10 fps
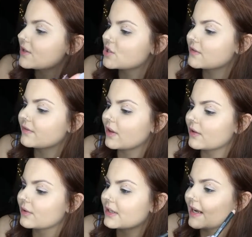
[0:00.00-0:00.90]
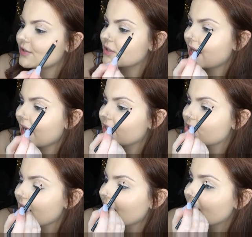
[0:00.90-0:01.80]
then just follow your natural eye
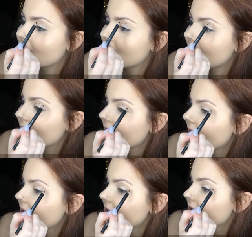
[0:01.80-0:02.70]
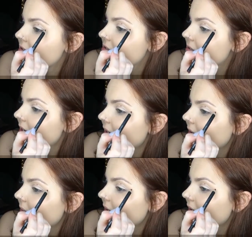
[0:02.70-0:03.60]
shape.
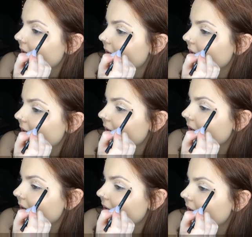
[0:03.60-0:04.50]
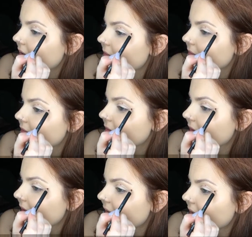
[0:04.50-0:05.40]
So I always
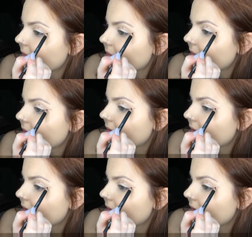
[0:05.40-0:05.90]
jog it out